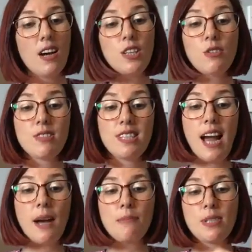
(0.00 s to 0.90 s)
I use
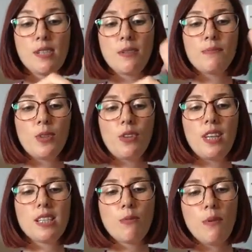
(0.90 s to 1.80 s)
snaps on
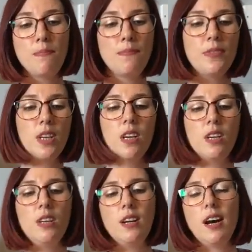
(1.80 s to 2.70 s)
this one.
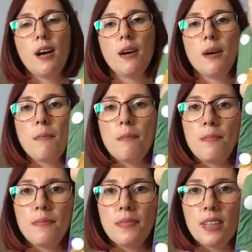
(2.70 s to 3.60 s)
Yeah,
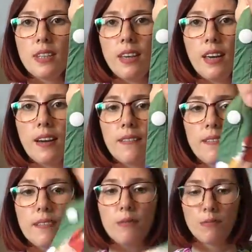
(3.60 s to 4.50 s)

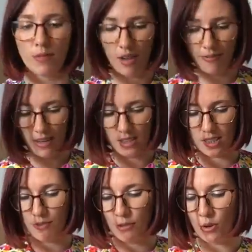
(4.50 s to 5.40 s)
I found it
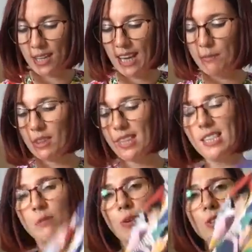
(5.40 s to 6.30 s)
difficult again with
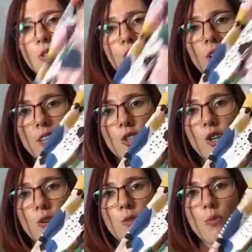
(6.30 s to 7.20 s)
this one to try and
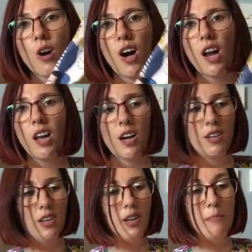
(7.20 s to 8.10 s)
choose what colour
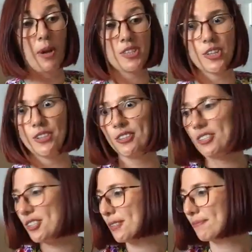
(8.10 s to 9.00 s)

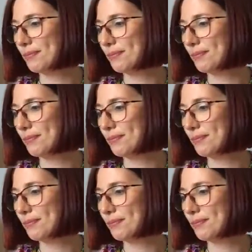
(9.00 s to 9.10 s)
buttons.